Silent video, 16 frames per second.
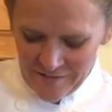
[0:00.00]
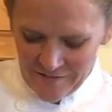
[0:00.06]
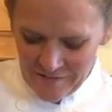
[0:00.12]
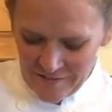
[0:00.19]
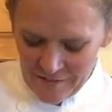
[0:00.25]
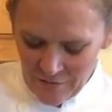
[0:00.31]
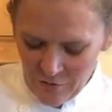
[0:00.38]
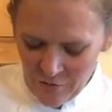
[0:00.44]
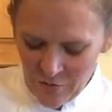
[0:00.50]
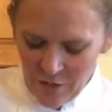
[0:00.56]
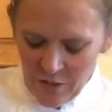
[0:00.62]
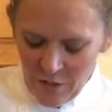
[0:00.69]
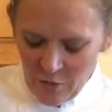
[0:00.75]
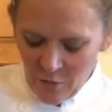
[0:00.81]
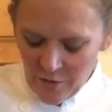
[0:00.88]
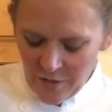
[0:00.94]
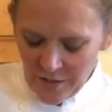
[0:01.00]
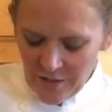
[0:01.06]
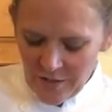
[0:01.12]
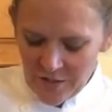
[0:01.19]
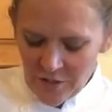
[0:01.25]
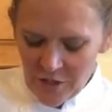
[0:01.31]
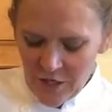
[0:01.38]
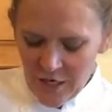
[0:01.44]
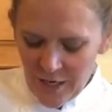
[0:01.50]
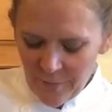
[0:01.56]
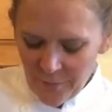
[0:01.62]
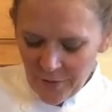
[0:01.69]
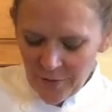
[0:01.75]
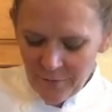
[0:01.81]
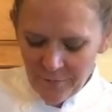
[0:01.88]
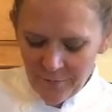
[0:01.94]
So we're going to
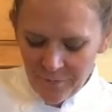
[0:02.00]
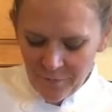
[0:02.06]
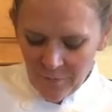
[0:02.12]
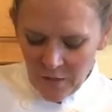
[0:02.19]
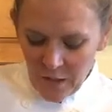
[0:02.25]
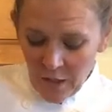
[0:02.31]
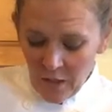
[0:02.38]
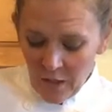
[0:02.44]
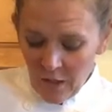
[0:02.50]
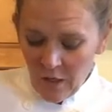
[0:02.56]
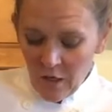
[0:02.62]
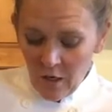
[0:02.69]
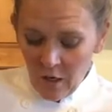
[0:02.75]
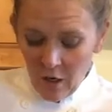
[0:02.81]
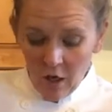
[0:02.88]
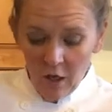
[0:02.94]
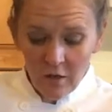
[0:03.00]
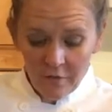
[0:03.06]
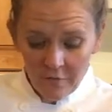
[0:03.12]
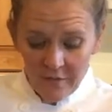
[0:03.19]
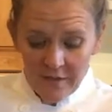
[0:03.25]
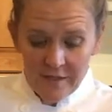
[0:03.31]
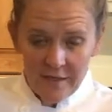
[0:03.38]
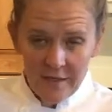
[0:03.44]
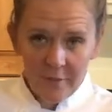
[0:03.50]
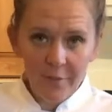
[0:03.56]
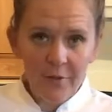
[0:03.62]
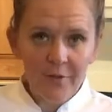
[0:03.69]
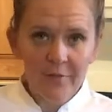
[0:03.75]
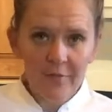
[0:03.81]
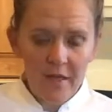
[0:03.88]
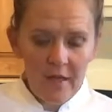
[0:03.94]
chop all of these up,
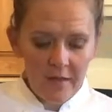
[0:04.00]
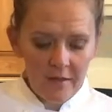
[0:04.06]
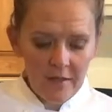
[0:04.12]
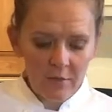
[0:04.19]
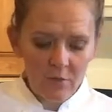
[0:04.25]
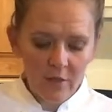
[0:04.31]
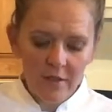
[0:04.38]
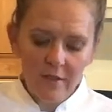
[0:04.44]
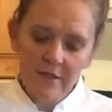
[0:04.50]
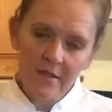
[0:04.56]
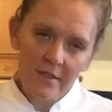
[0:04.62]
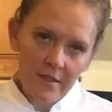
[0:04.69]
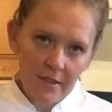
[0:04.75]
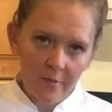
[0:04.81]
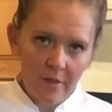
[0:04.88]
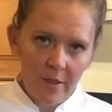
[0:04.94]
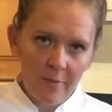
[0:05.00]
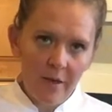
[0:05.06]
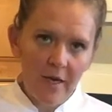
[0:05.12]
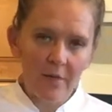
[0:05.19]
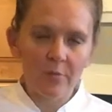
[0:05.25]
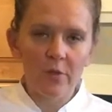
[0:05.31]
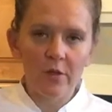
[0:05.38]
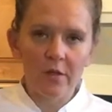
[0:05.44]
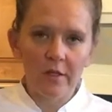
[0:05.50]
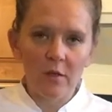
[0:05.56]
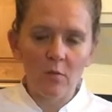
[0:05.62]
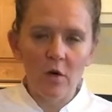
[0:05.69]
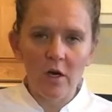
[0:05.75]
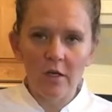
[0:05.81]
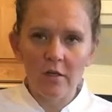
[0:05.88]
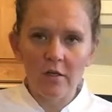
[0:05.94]
and then we're going to stick them in a pot of boiling
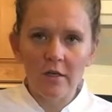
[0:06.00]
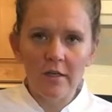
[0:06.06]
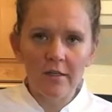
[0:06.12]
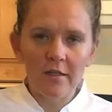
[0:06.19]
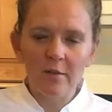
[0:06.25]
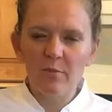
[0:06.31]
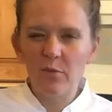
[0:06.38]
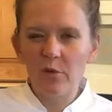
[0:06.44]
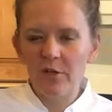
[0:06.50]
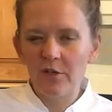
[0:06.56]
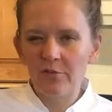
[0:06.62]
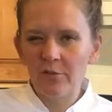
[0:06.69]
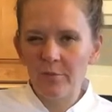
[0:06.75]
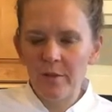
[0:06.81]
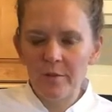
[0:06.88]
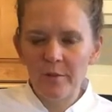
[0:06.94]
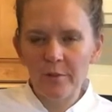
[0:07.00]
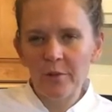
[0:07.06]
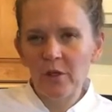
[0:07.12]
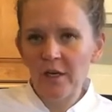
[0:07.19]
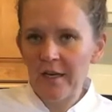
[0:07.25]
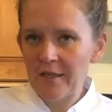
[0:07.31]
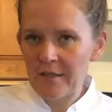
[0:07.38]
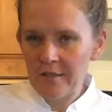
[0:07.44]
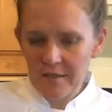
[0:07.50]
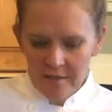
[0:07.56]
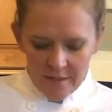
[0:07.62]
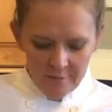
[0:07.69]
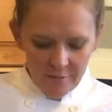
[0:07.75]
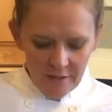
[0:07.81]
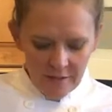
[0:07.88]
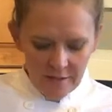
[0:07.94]
water and let them boil for maybe about 8 to
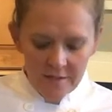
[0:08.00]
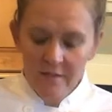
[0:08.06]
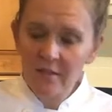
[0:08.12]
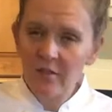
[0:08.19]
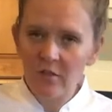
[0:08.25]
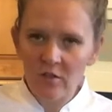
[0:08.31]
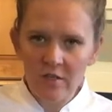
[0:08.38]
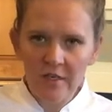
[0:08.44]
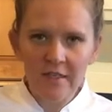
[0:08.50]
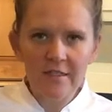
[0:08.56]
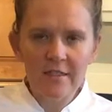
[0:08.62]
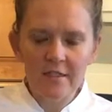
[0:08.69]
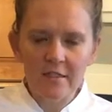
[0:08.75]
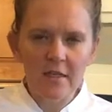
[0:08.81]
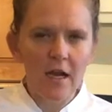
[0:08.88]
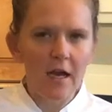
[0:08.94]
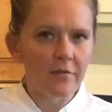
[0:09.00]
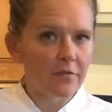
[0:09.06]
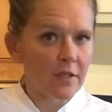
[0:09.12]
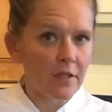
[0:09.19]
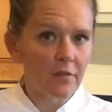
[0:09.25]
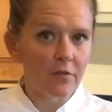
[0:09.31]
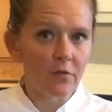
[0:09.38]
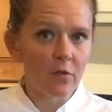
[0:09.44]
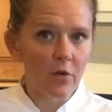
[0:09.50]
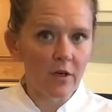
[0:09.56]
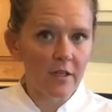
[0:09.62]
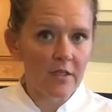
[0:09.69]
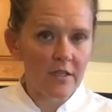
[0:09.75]
10 minutes until they're nice and soft, like fork